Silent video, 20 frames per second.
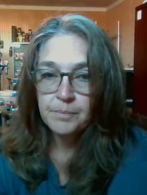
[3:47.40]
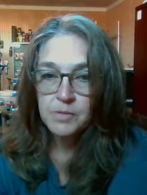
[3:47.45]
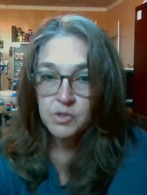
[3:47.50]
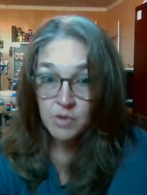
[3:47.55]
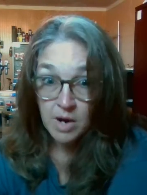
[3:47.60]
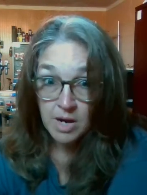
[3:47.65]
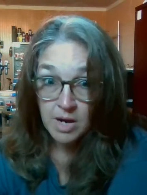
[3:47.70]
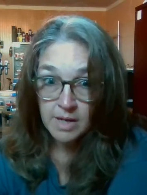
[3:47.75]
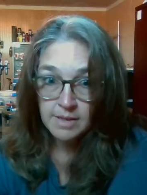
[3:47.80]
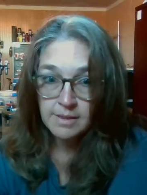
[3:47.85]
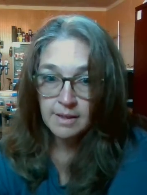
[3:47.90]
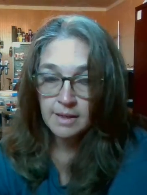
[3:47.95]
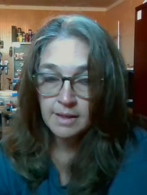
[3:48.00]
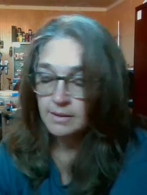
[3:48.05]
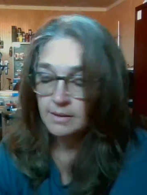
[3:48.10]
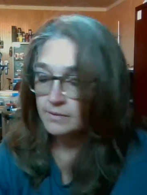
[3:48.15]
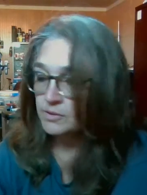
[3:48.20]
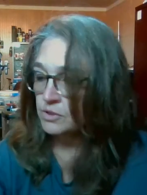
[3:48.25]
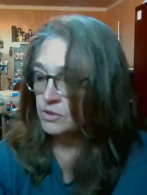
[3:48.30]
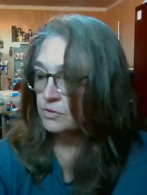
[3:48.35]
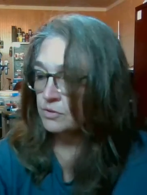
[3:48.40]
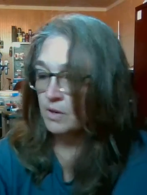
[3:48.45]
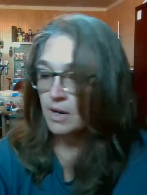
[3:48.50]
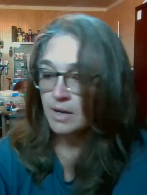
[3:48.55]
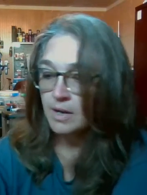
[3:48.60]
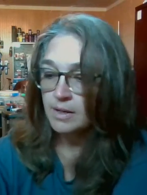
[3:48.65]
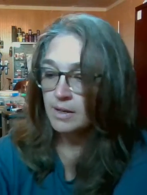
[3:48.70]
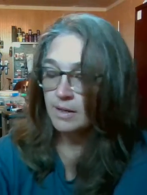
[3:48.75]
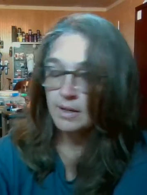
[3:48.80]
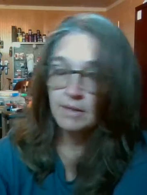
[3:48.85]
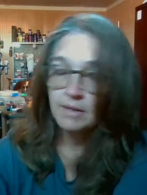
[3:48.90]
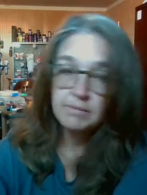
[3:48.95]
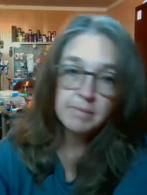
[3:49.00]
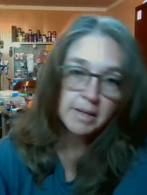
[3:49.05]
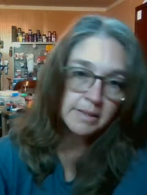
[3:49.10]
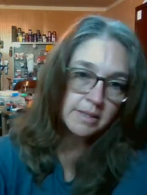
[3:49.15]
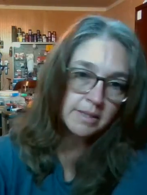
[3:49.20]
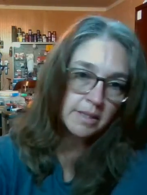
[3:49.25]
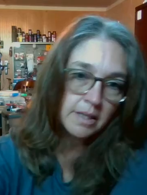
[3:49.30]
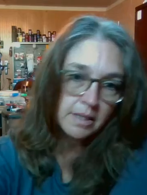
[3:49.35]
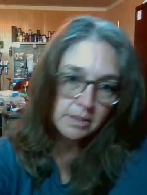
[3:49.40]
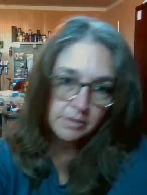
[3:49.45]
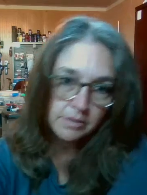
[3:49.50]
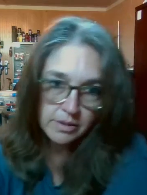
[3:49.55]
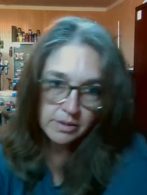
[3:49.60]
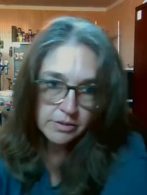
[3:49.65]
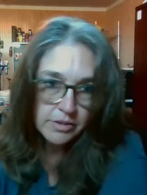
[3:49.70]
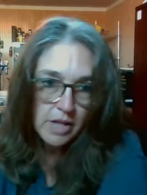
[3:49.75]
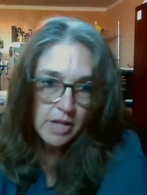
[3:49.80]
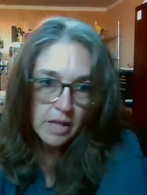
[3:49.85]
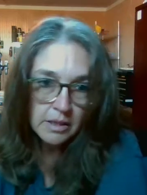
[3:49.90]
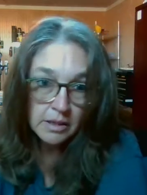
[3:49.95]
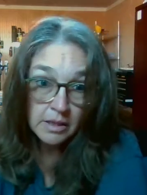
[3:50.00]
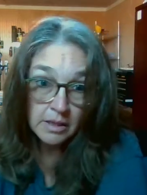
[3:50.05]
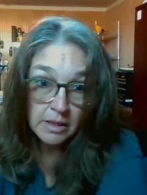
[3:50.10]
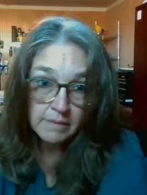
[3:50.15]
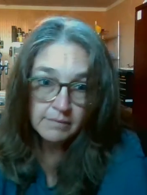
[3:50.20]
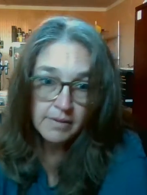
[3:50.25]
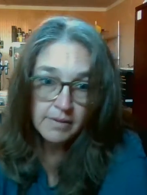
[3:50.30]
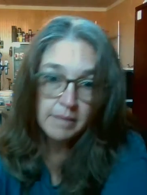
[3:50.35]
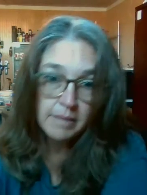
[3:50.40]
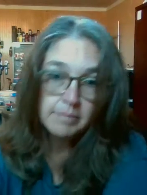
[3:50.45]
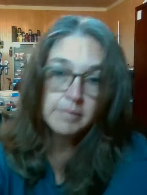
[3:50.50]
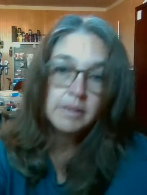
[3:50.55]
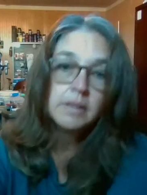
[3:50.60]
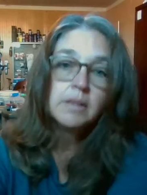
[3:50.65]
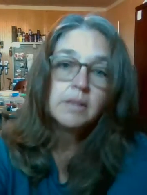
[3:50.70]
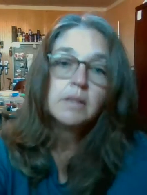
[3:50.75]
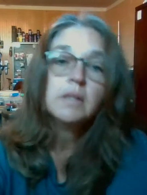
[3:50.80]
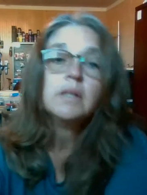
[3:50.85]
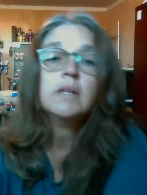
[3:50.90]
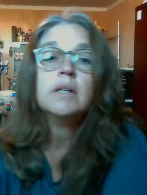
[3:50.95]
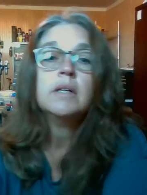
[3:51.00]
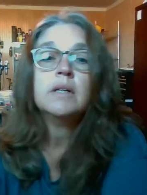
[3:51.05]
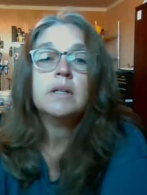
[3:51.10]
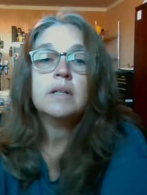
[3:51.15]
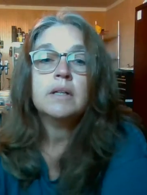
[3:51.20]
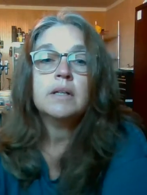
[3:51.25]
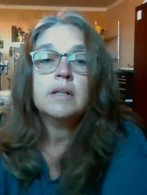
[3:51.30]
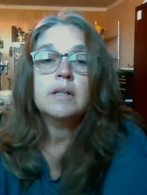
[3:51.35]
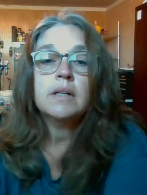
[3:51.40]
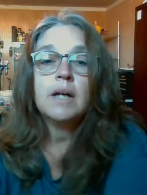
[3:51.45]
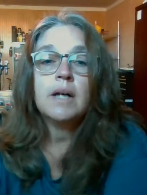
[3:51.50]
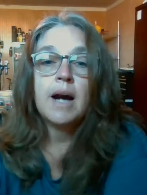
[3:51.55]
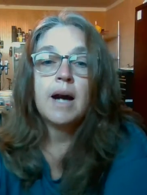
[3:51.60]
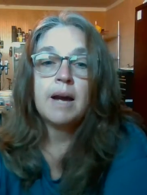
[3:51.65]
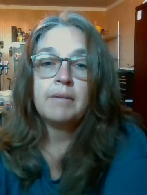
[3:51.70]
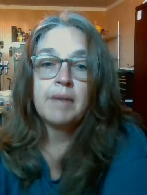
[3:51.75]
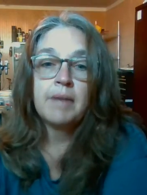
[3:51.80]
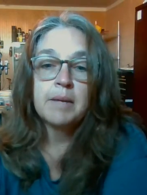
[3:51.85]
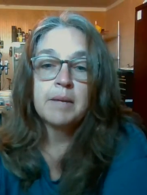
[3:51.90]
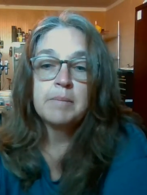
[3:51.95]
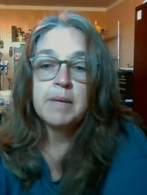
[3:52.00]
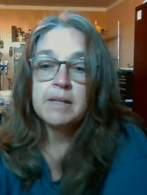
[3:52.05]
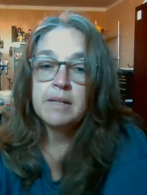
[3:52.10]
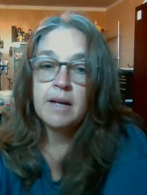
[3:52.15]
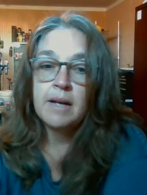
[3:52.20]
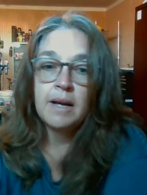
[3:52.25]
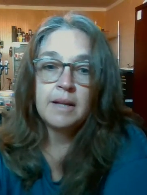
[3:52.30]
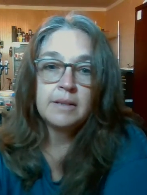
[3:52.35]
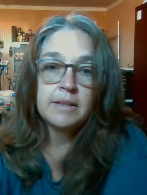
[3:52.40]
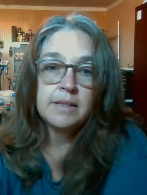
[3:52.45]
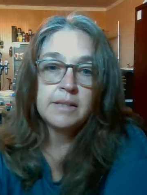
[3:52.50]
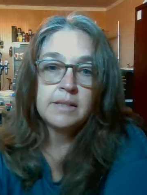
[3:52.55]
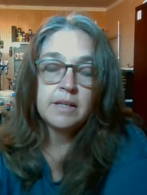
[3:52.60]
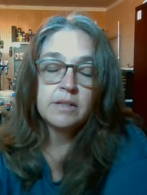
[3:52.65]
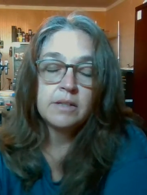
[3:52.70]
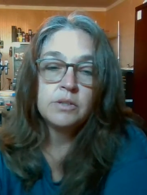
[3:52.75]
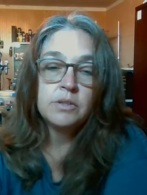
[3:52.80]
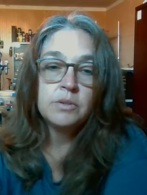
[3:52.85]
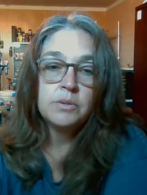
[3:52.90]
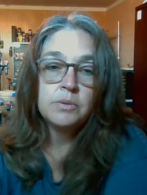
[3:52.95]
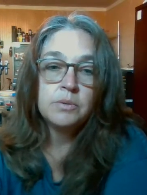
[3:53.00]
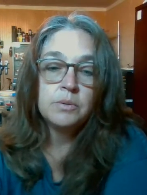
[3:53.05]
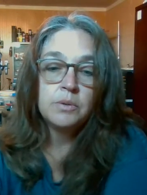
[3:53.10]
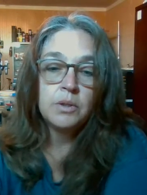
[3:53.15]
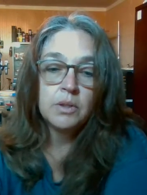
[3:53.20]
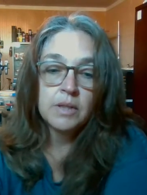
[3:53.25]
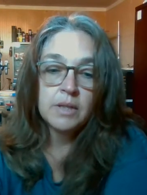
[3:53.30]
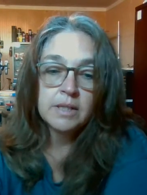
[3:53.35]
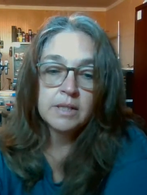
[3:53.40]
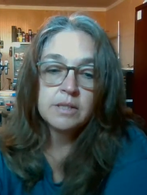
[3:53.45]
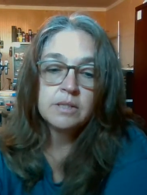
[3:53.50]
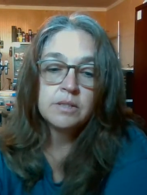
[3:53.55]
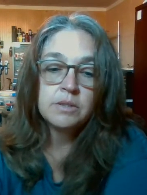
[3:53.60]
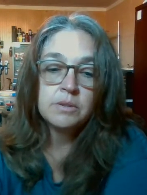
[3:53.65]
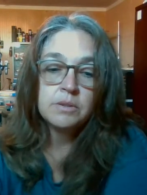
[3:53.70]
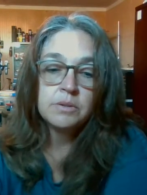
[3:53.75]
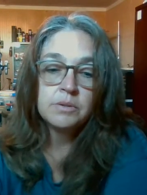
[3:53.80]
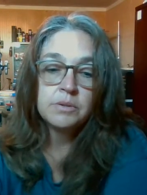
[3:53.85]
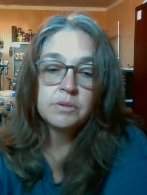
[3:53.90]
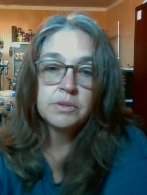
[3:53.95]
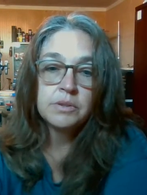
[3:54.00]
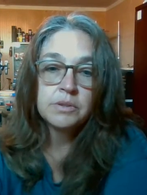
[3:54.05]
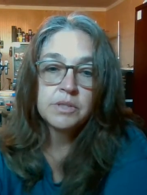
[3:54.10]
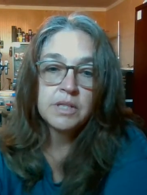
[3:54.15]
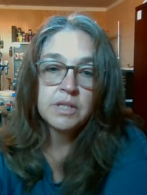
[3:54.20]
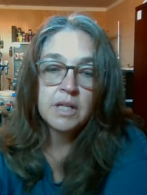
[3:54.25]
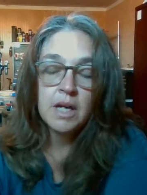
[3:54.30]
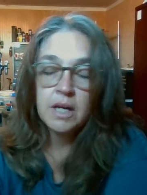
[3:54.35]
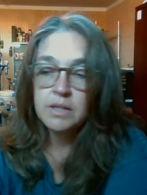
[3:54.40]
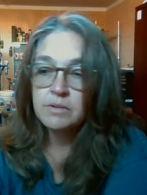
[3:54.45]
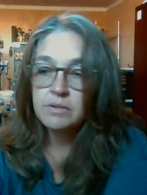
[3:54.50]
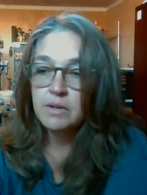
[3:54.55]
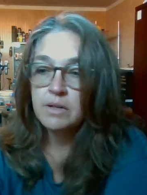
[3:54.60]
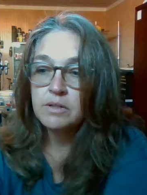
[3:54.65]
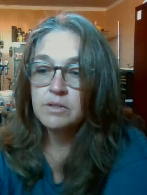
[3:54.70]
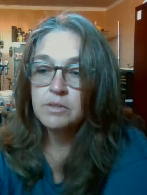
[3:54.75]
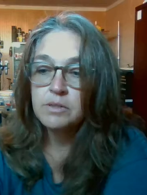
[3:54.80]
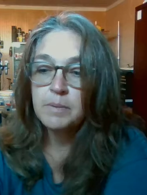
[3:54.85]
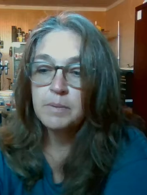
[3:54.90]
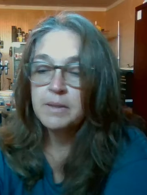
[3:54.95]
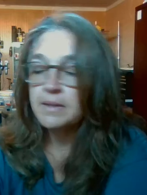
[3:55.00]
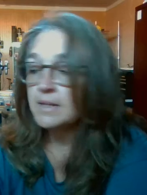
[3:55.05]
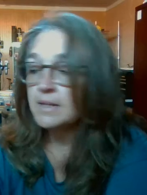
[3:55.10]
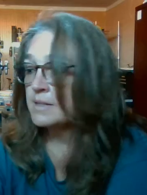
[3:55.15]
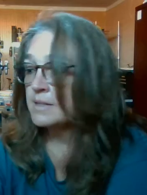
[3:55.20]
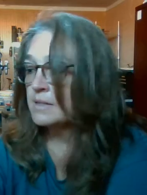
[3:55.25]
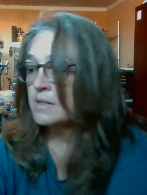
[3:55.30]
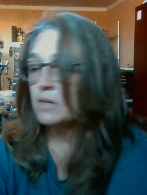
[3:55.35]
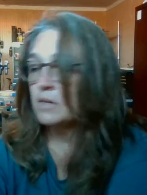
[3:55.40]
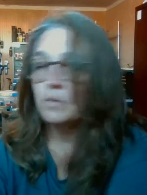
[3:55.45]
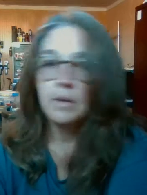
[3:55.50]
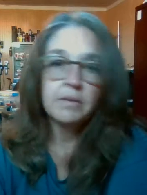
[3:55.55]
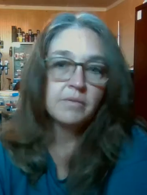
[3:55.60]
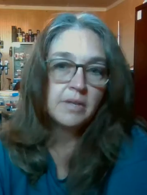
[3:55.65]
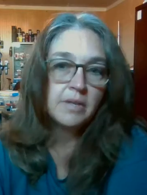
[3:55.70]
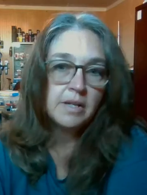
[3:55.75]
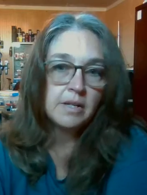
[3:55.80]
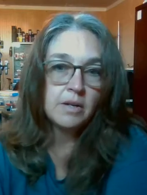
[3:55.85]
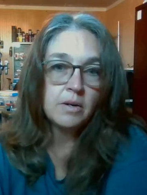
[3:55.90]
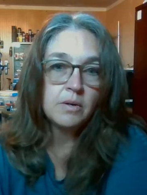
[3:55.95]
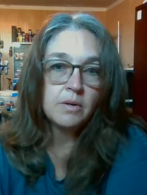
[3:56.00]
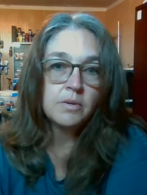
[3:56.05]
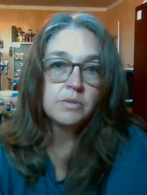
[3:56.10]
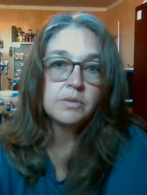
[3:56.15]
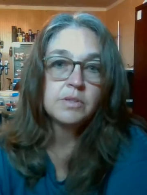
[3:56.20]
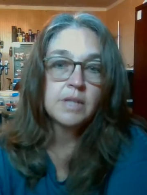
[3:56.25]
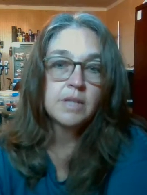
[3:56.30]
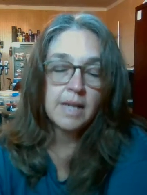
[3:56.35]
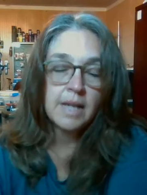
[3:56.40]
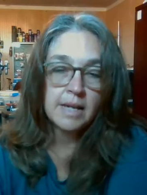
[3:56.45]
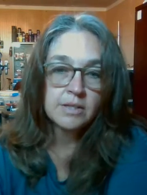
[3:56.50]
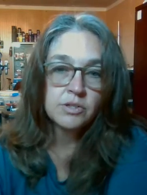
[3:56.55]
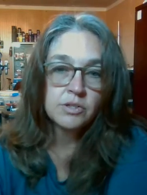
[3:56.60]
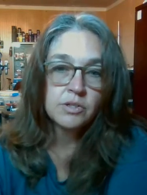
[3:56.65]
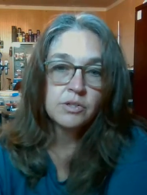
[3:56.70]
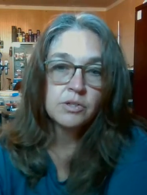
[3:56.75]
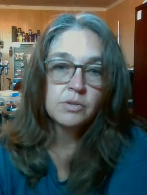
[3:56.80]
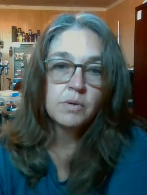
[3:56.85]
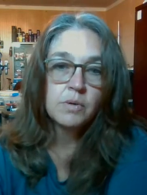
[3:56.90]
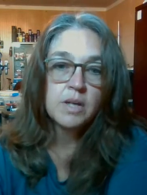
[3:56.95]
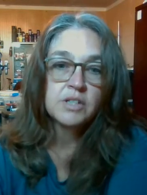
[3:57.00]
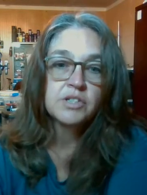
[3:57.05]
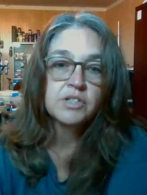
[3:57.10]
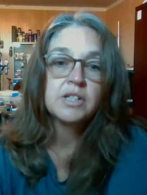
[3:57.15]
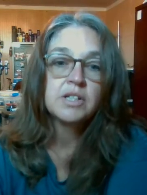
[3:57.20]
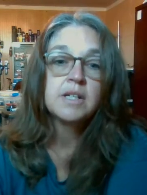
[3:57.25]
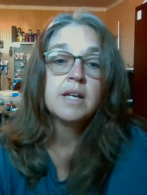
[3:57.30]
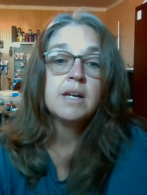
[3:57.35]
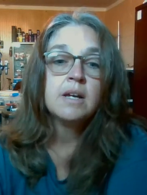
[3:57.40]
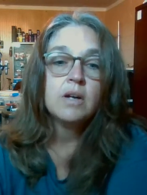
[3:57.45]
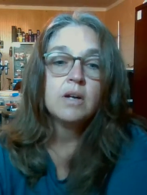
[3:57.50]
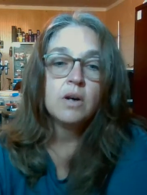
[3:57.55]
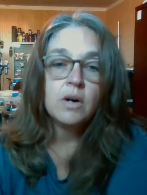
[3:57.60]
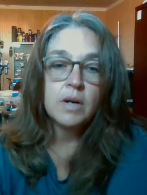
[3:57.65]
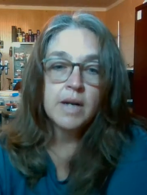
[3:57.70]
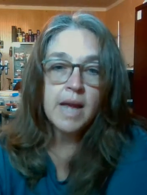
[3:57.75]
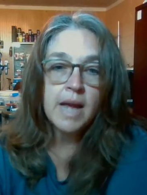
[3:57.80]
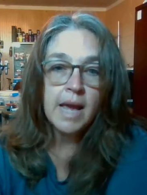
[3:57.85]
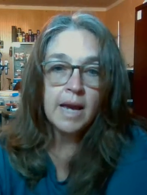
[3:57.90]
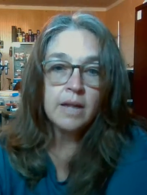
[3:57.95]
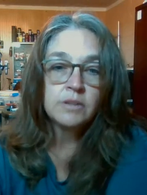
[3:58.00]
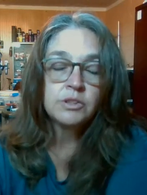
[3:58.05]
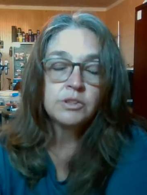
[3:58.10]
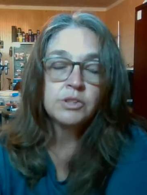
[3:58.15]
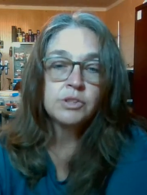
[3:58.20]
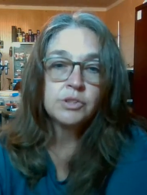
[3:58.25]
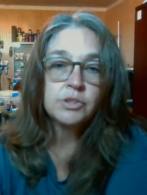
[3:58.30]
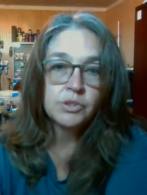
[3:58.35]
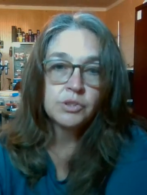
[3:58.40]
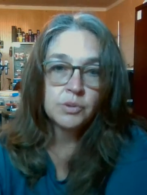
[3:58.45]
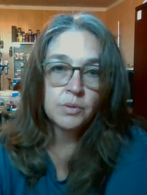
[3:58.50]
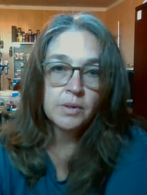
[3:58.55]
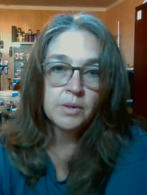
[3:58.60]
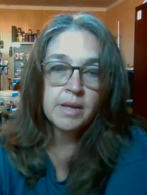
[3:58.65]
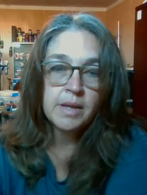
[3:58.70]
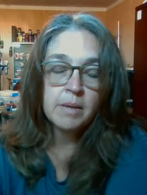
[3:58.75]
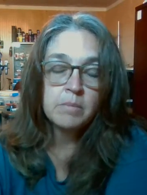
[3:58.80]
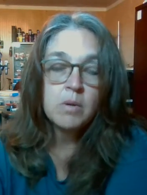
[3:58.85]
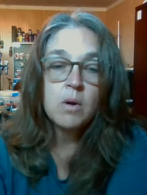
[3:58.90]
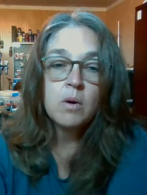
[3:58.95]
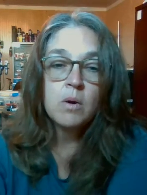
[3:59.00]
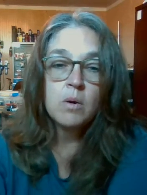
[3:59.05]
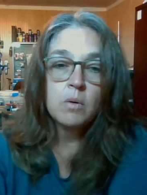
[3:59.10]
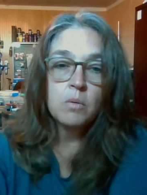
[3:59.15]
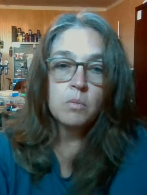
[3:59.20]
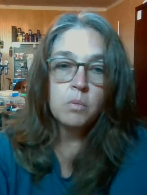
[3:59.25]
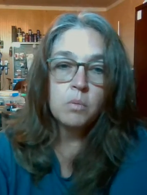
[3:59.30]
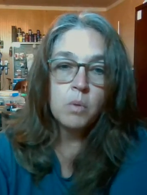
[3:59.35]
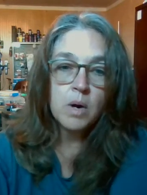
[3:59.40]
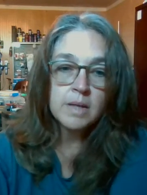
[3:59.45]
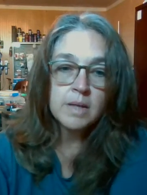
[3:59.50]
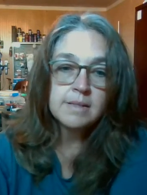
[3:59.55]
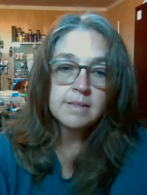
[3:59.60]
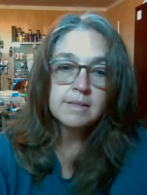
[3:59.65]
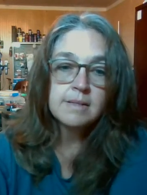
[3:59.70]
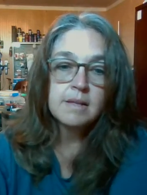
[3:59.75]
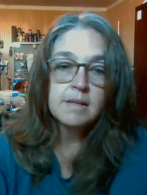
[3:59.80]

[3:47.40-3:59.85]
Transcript: dried. I love to dry. I love my dehydrators. Love them. I recommend highly that you look into your dehydrators. But this is the quick video to answer your question on how to store them once